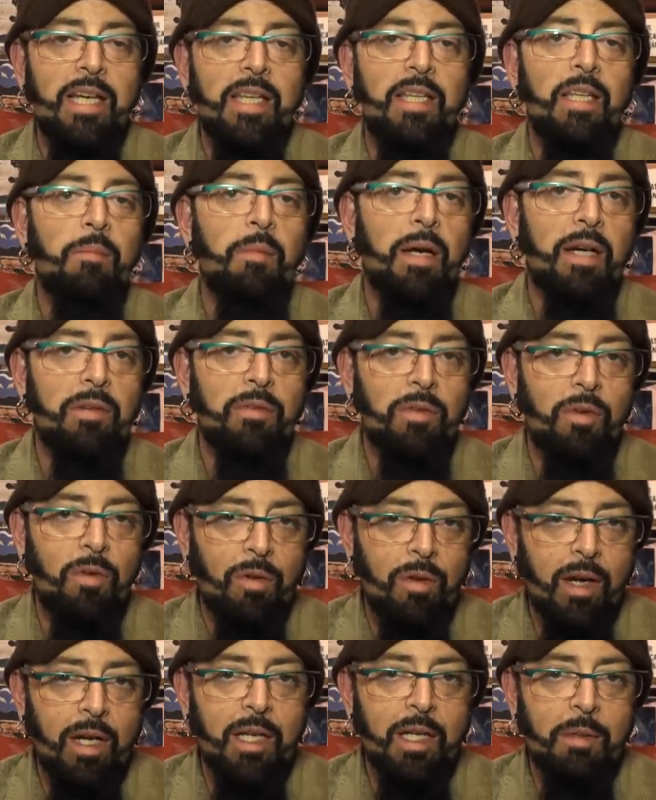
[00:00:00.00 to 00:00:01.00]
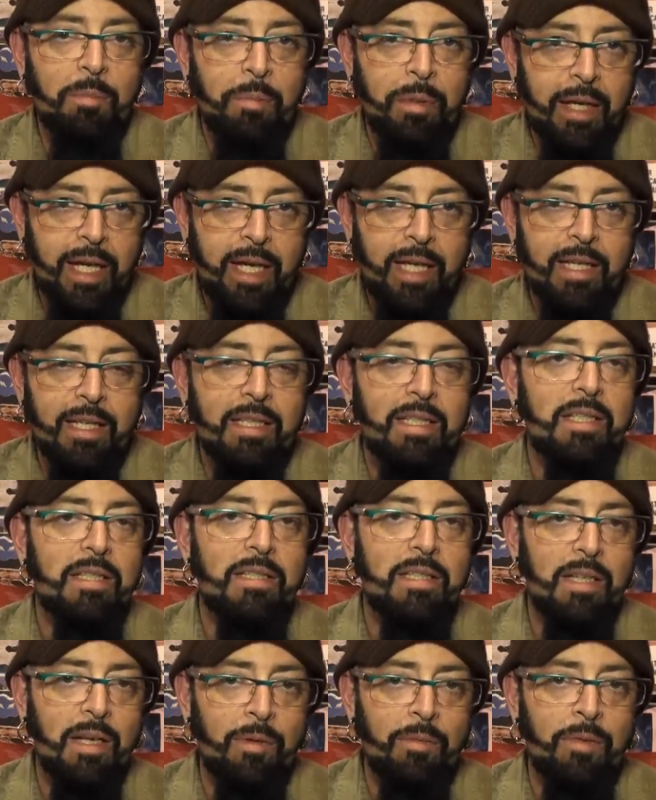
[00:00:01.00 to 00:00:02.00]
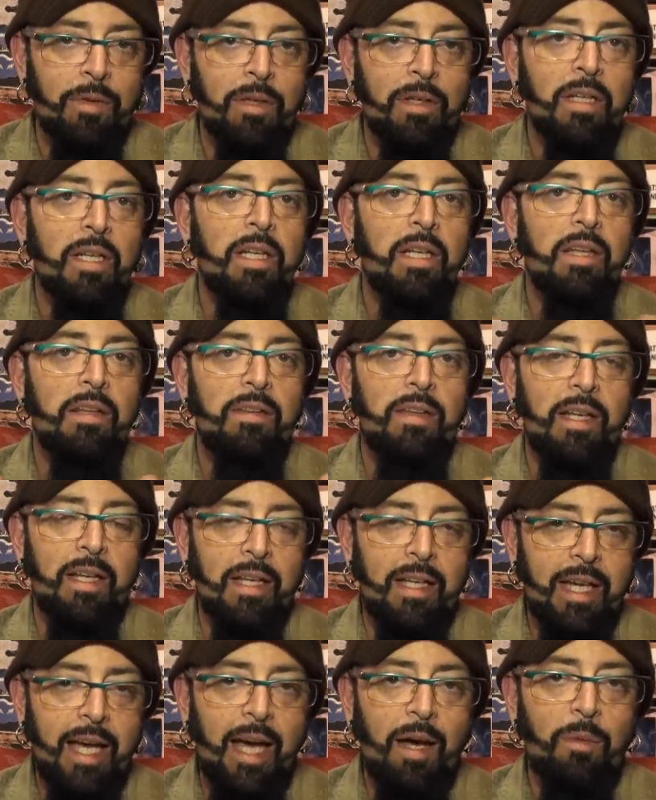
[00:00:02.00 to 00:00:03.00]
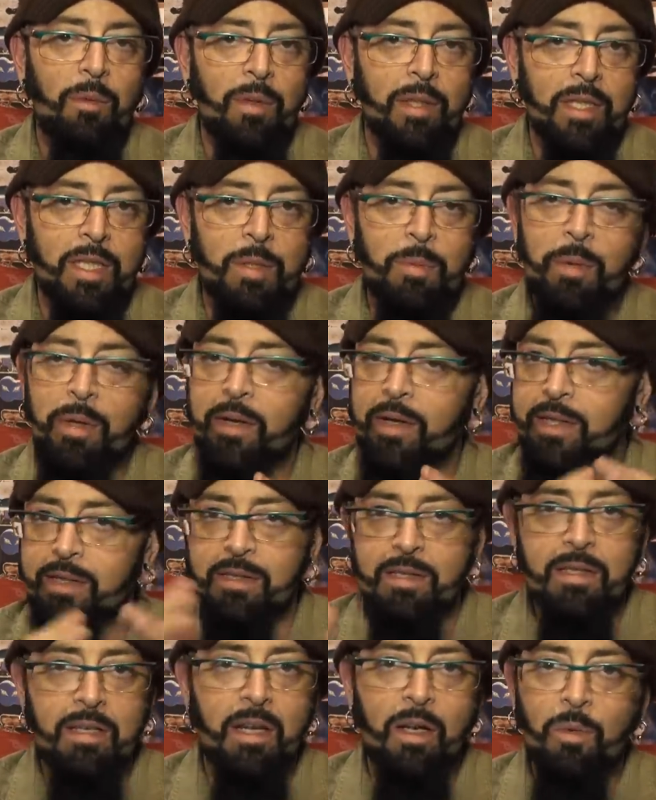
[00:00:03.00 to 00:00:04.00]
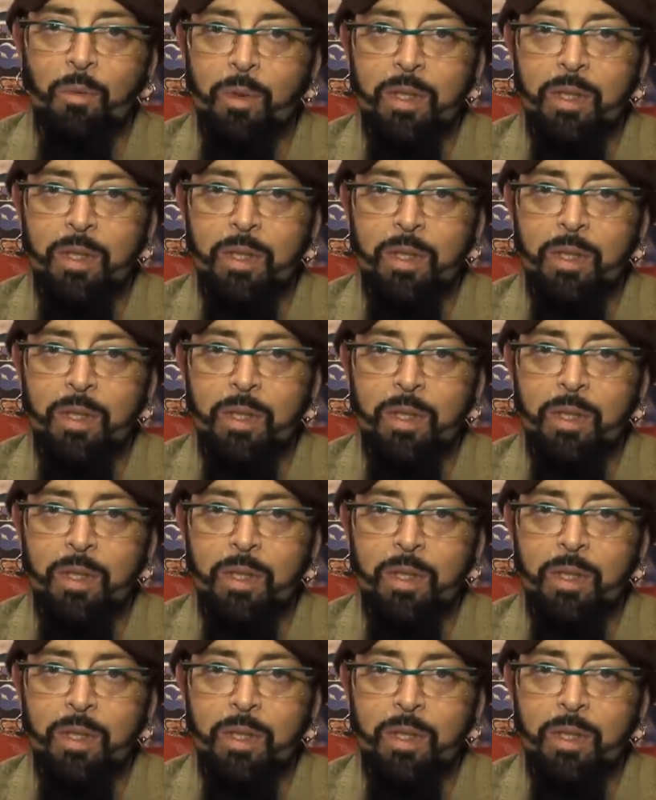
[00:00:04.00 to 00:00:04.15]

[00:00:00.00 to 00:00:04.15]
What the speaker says: in the amount of chronic pain and discomfort that a cat will experience, none